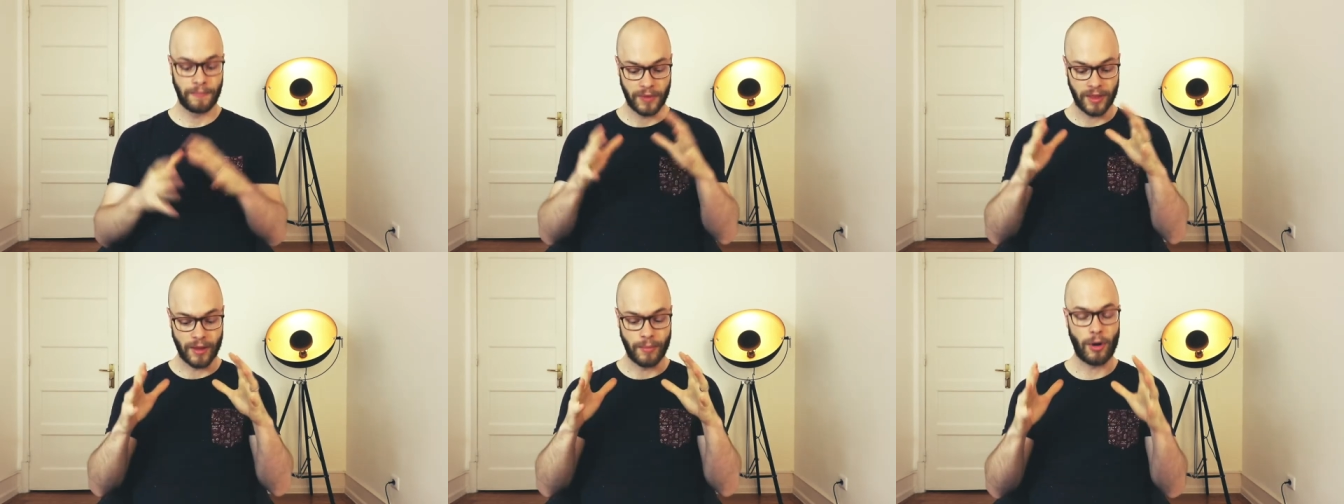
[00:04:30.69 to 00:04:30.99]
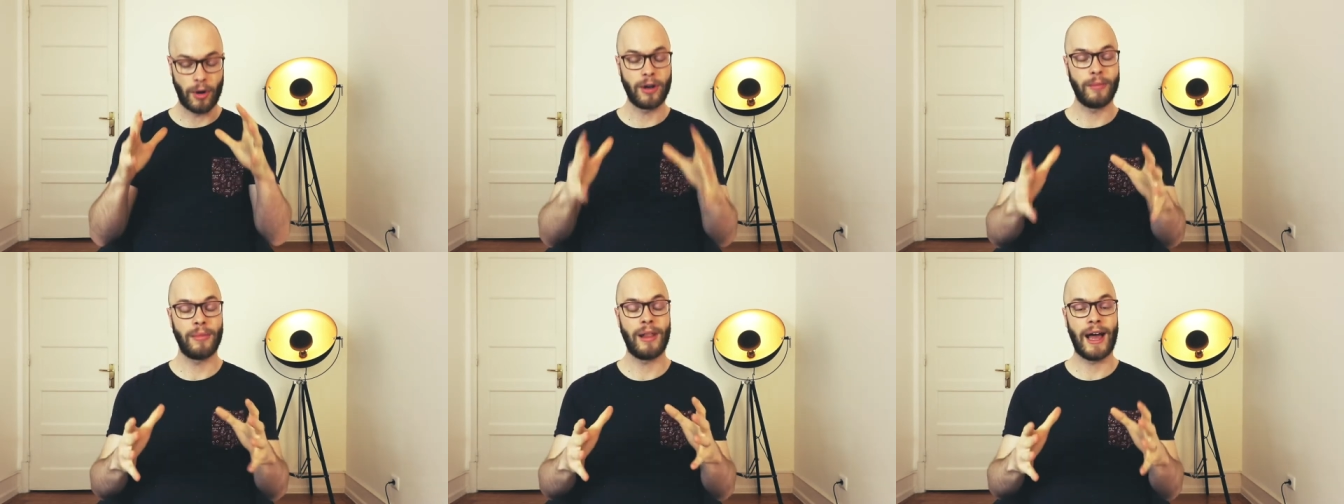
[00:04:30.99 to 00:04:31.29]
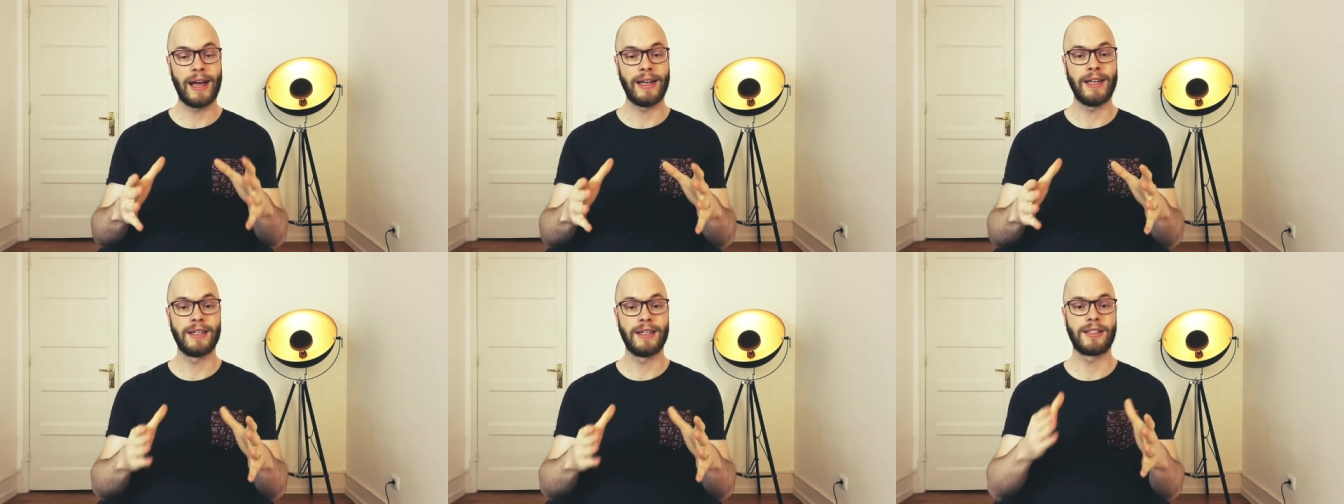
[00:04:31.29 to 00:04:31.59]
The bottom
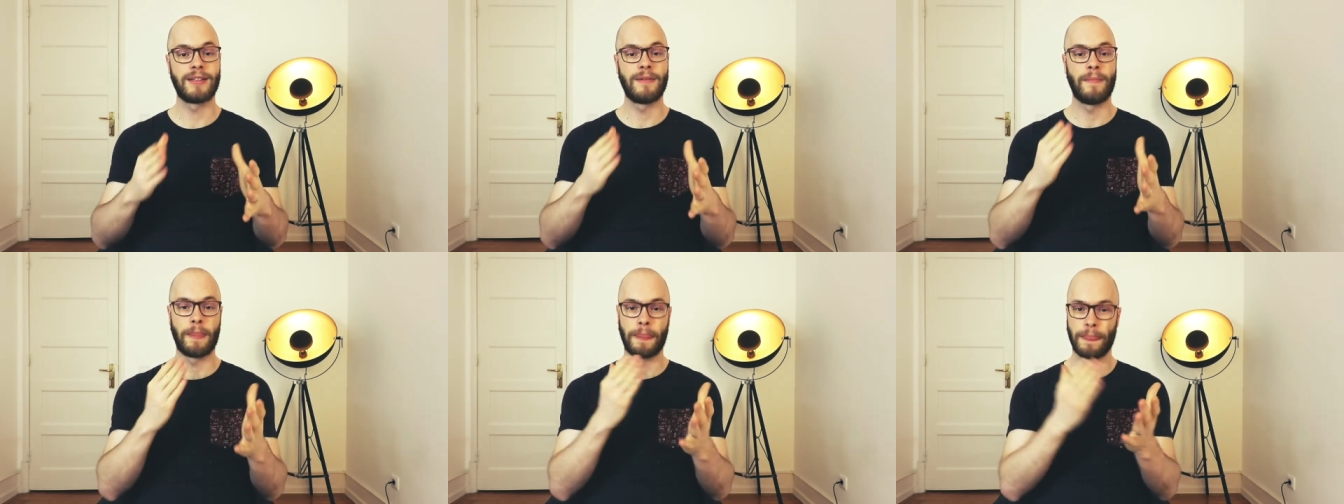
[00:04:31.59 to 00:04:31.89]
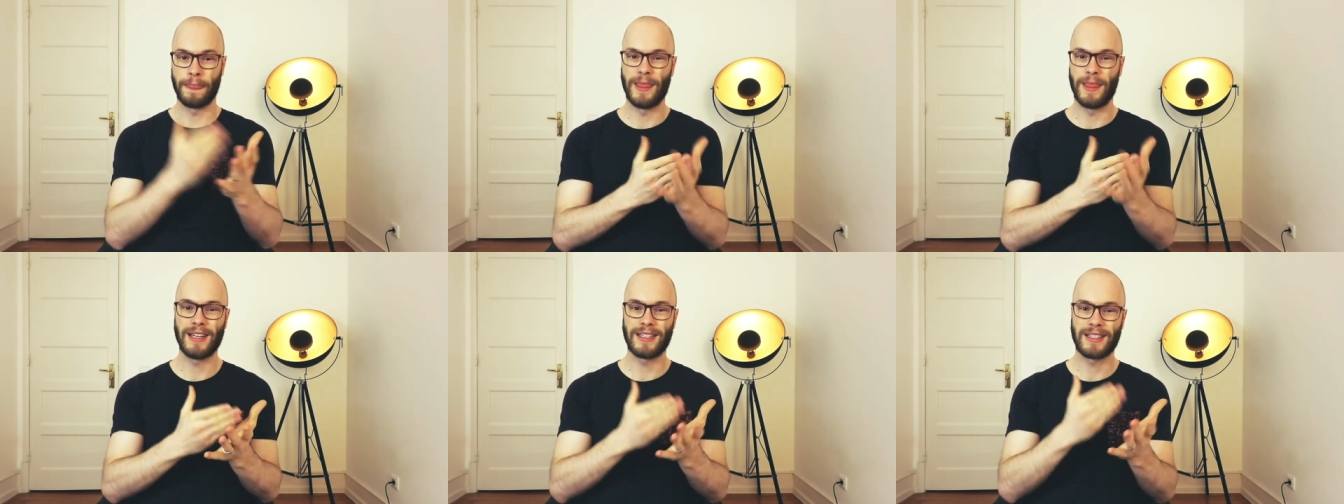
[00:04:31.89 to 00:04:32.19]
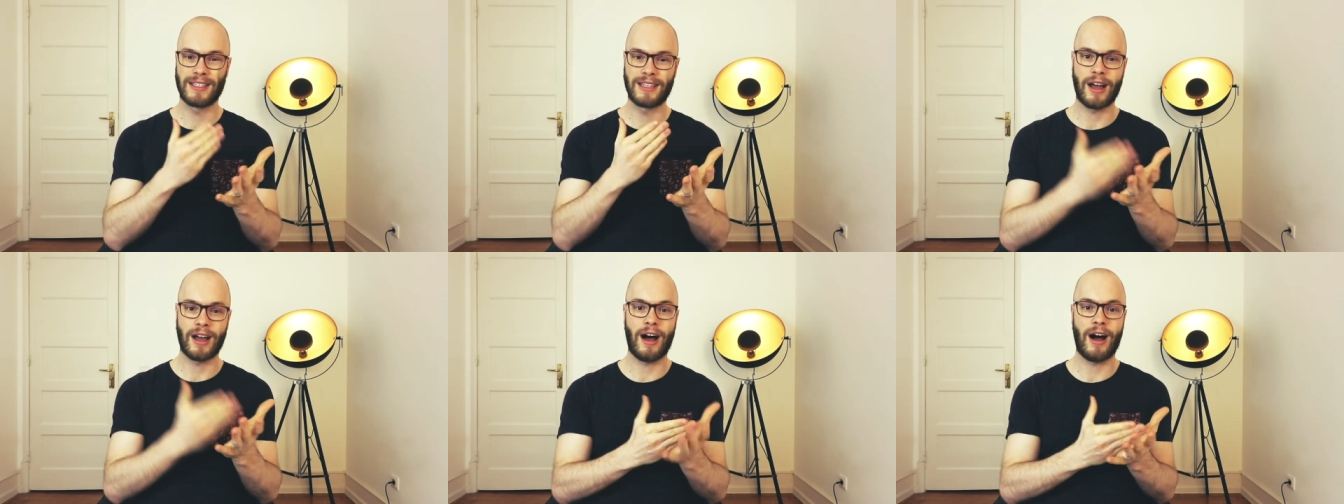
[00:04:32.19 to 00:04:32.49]
line is
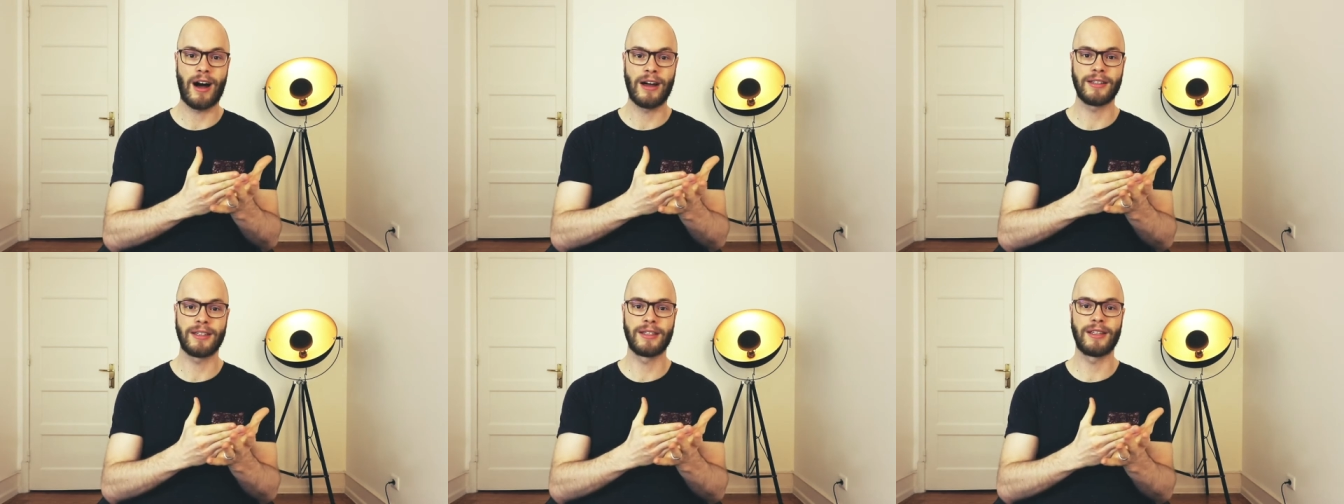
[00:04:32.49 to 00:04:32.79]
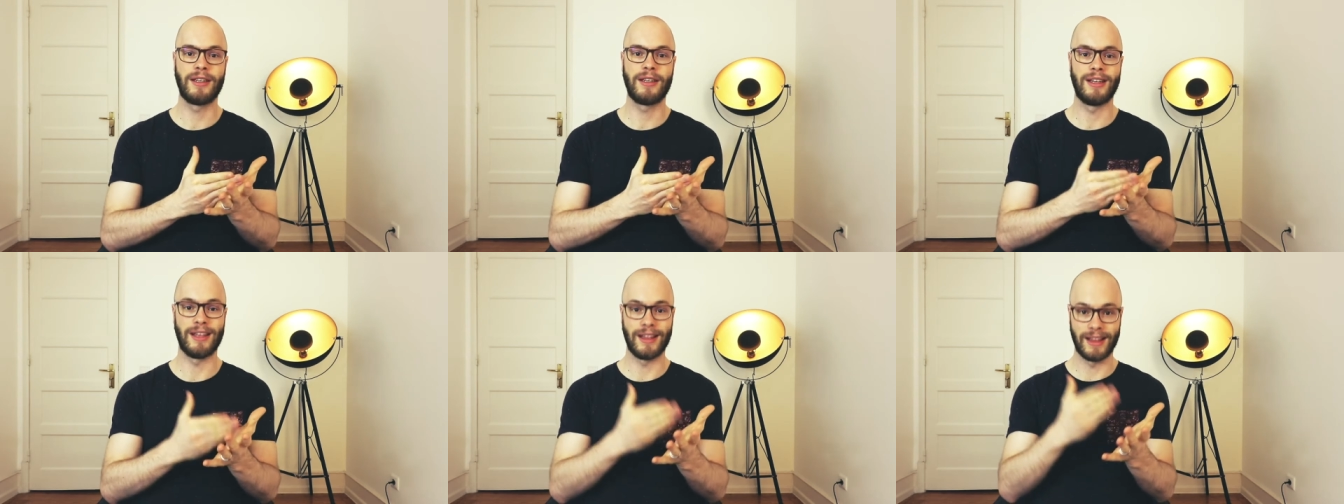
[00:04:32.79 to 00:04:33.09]
this task,